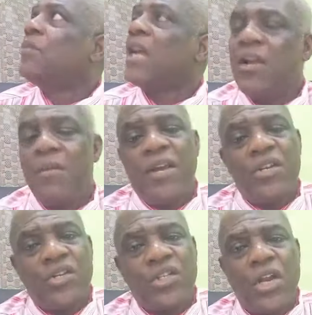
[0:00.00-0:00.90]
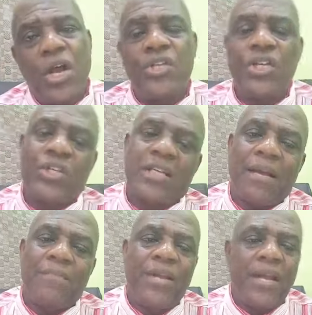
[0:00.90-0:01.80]
Can you begin to say, Lord Jesus,
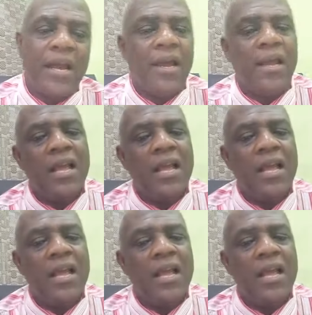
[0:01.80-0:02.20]
I'm here.